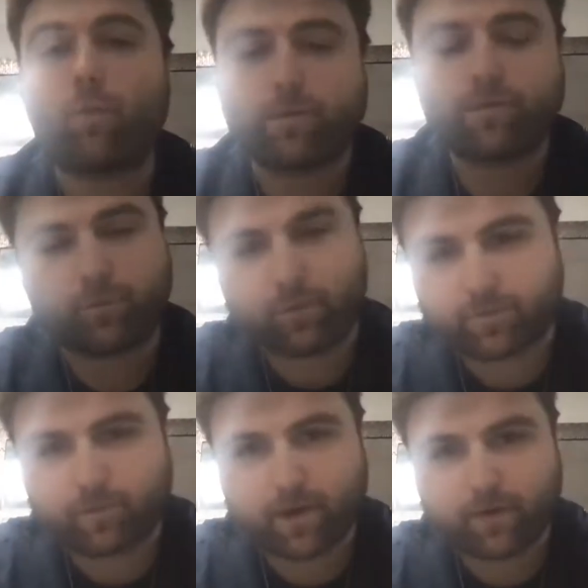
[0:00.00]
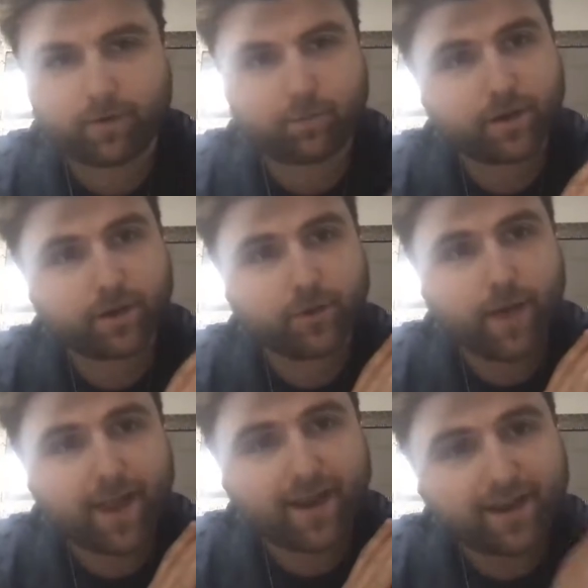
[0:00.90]
with Sports Mockery, bringing you
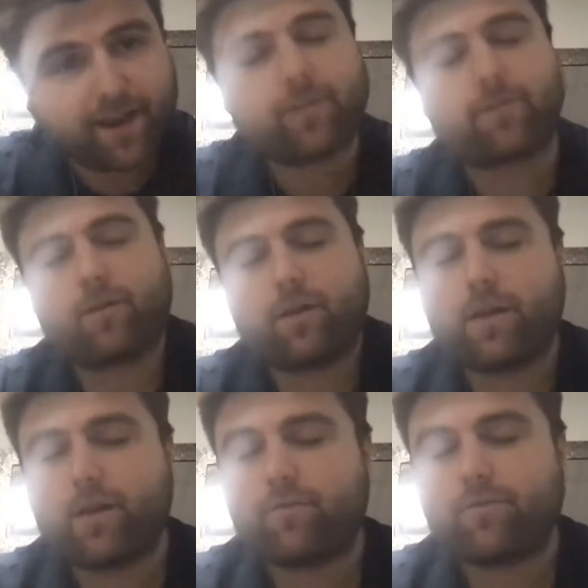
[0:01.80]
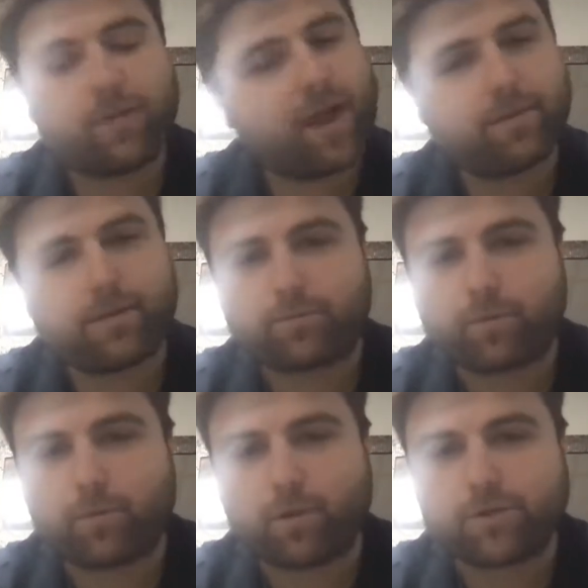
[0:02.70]
another fabulous
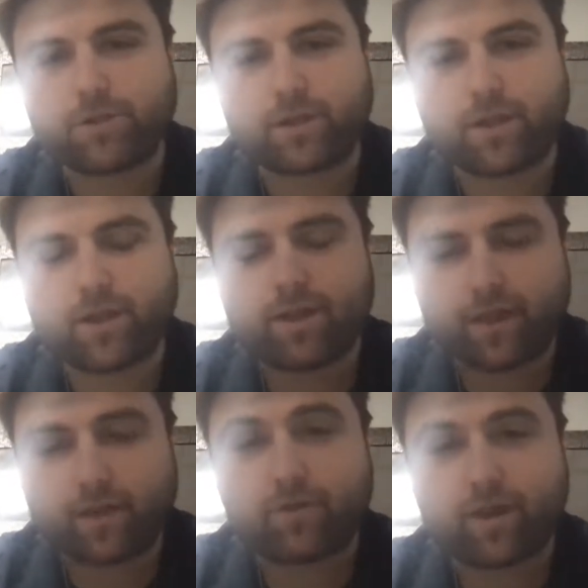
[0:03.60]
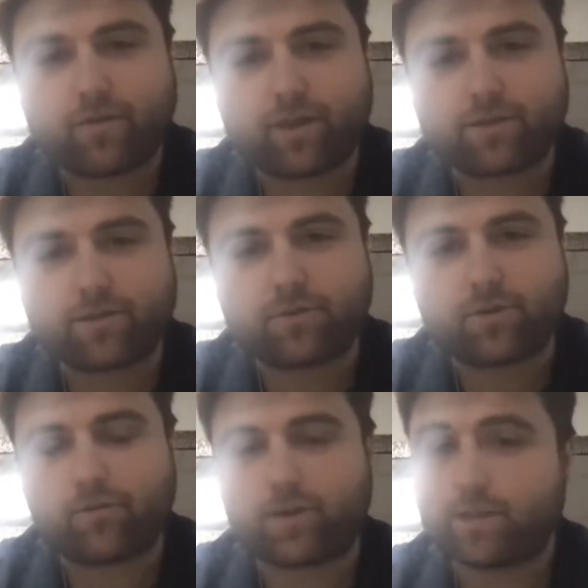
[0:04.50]
promotion that DraftKings is
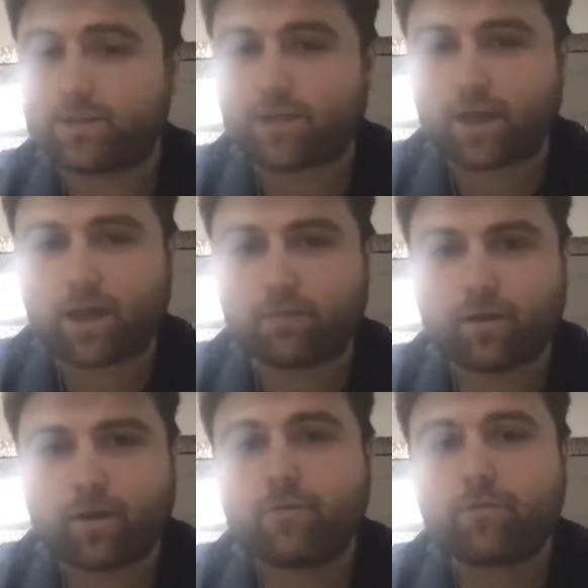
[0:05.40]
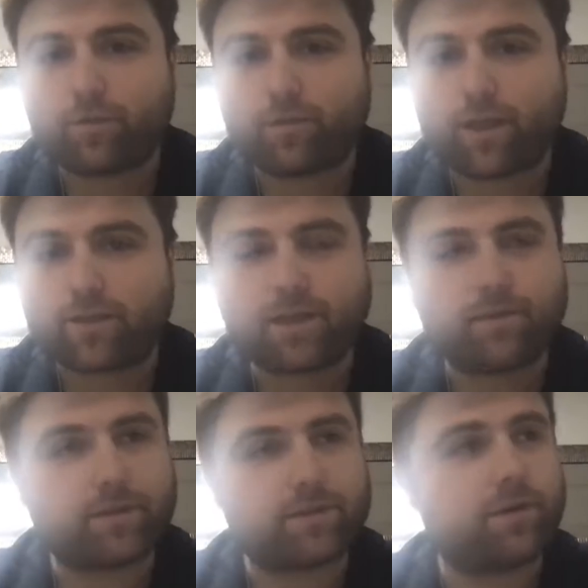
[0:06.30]
offering this time for
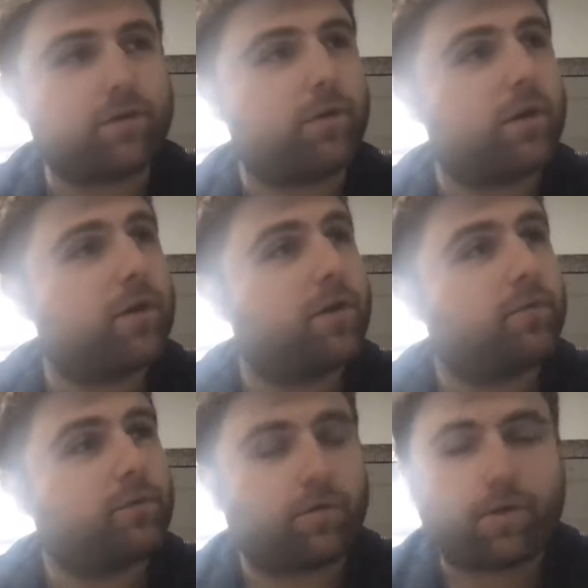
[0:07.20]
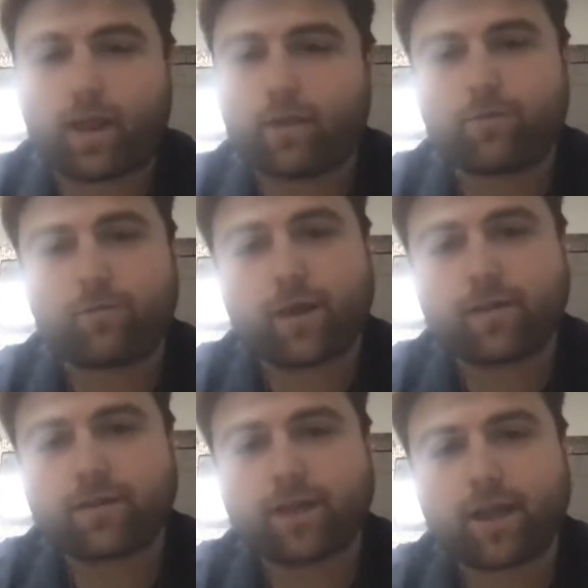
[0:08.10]
Thanksgiving. So you're gathered around
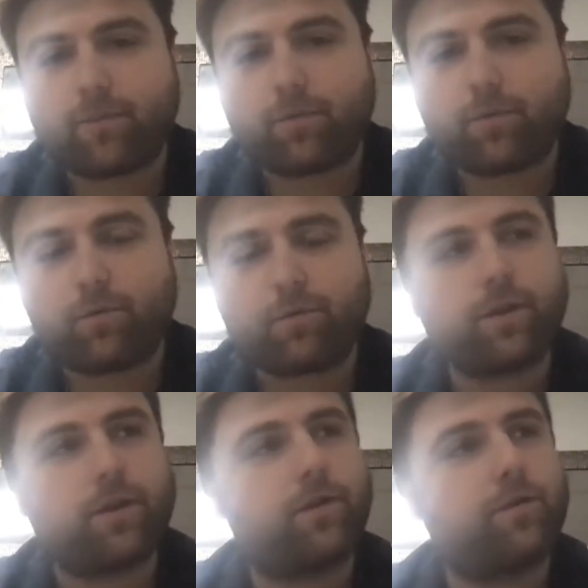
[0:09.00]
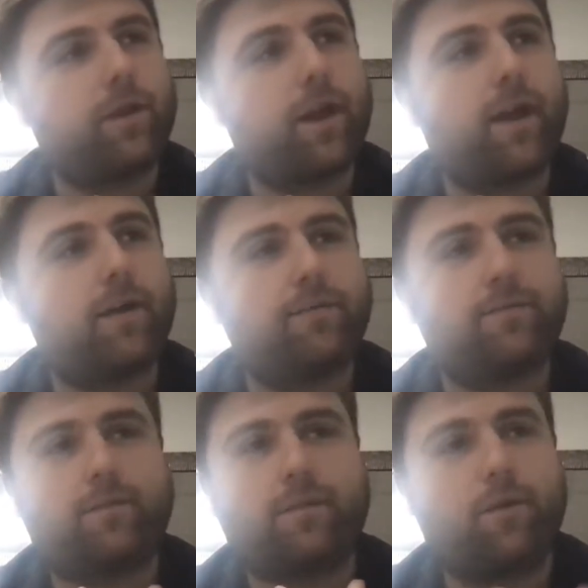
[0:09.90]
the table, you know, you
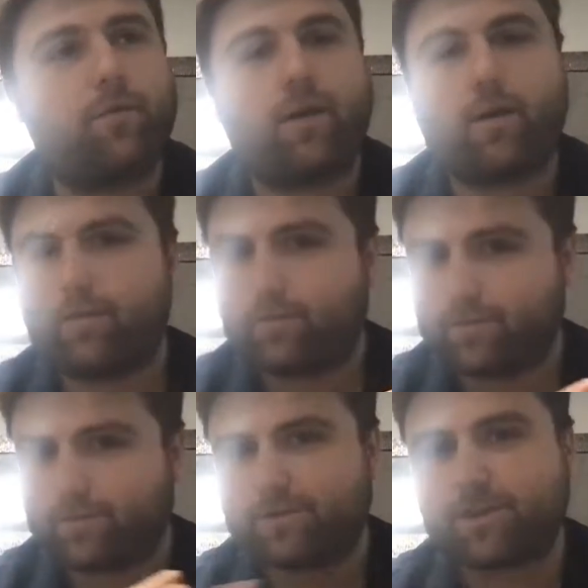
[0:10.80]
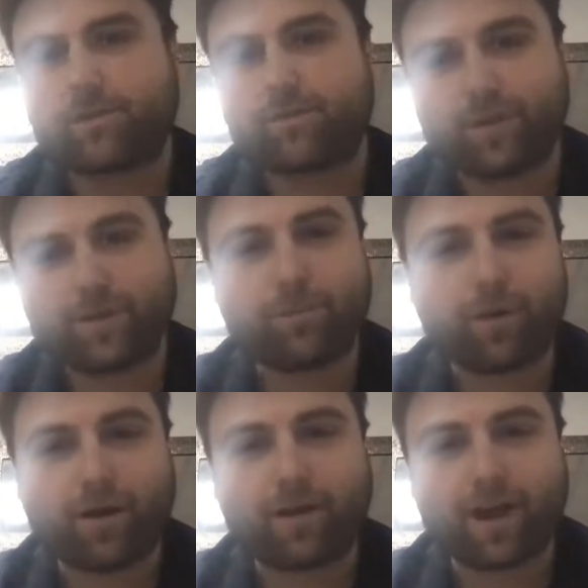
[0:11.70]
guys, you know, six feet
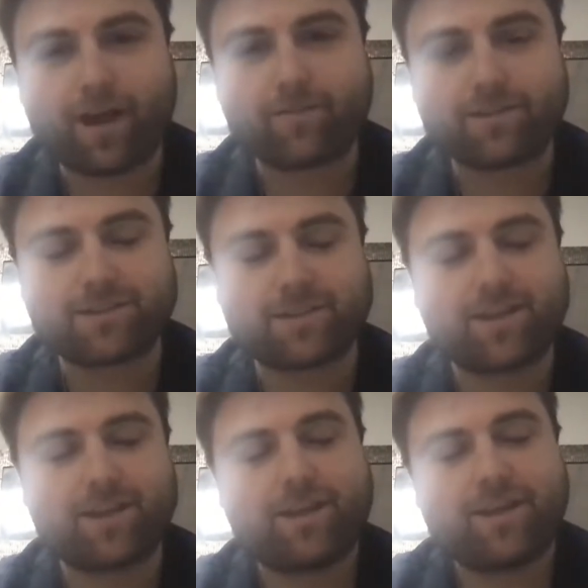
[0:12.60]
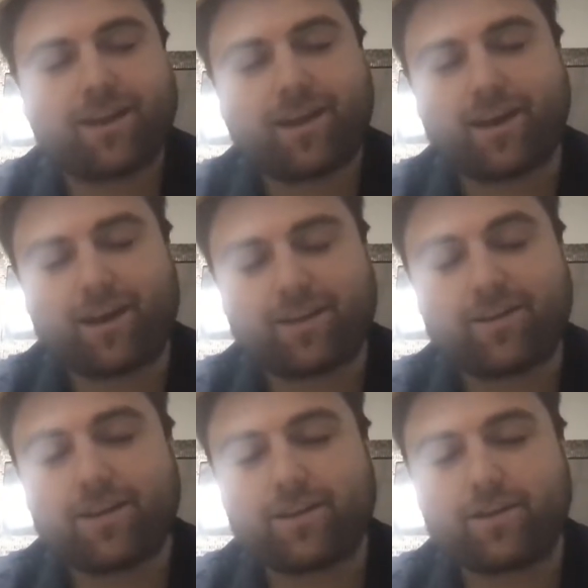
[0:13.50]
apart, obviously. Uh, you're
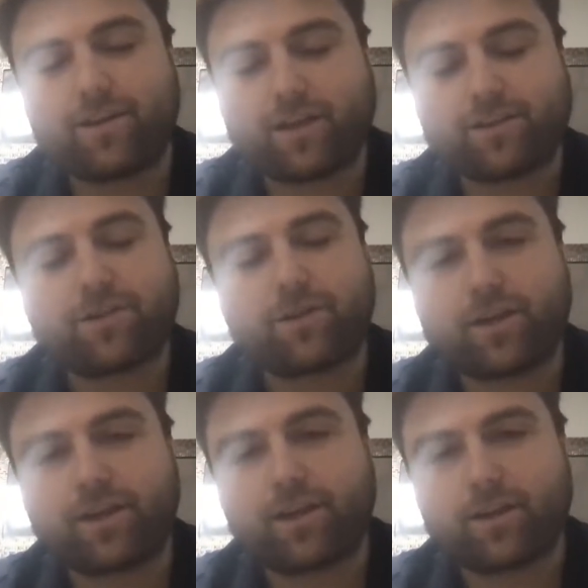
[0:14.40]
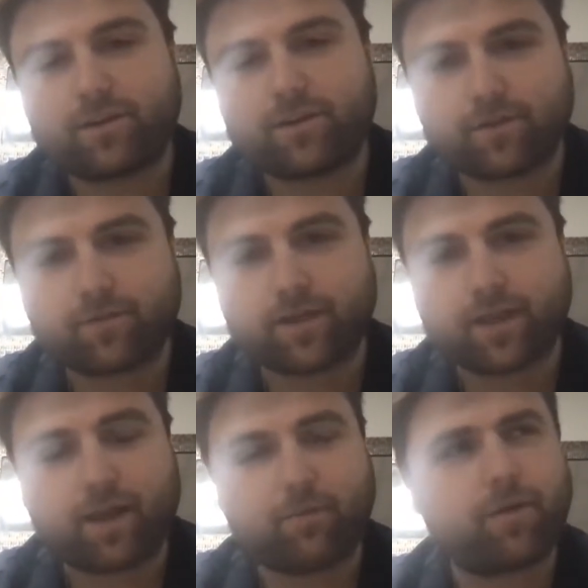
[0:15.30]
eating your nice turkey dinner and stuff like
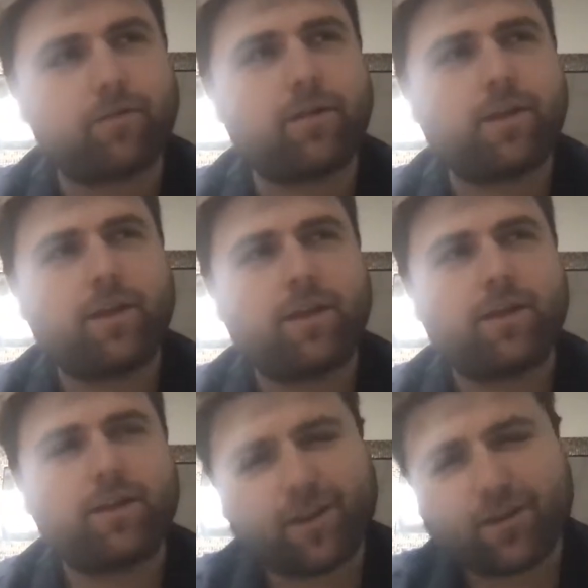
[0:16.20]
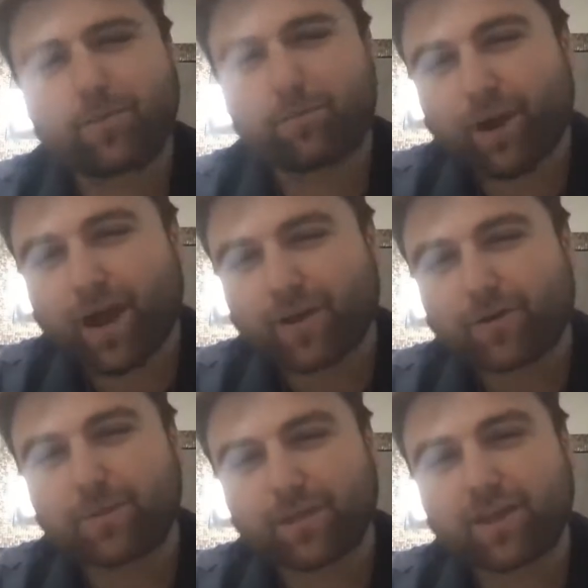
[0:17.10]
that. Well, you know, you're probably going
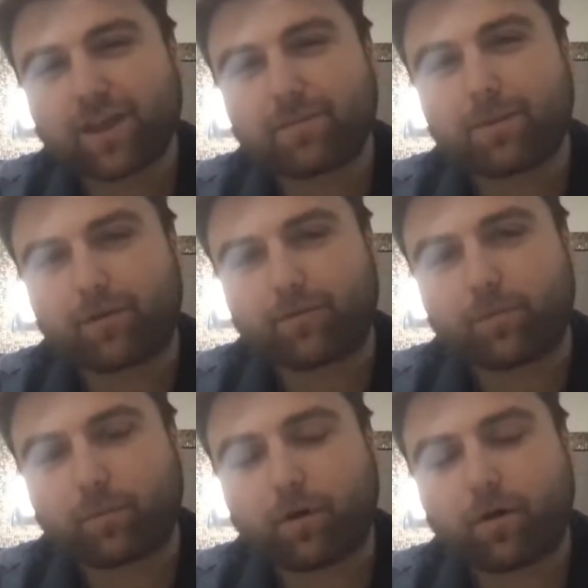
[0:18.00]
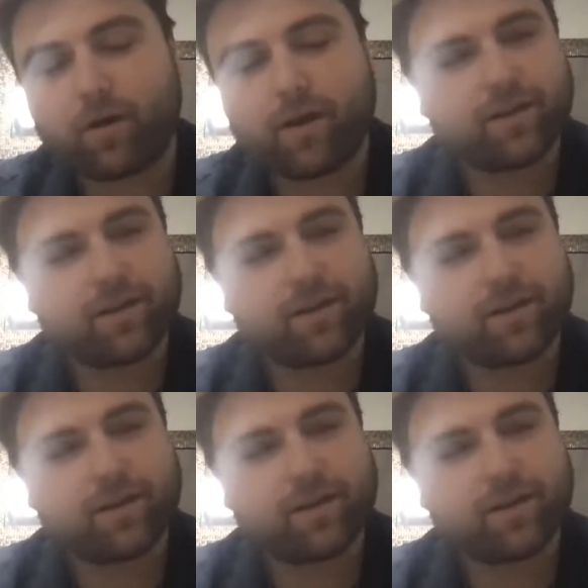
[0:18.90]
to be thinking about football.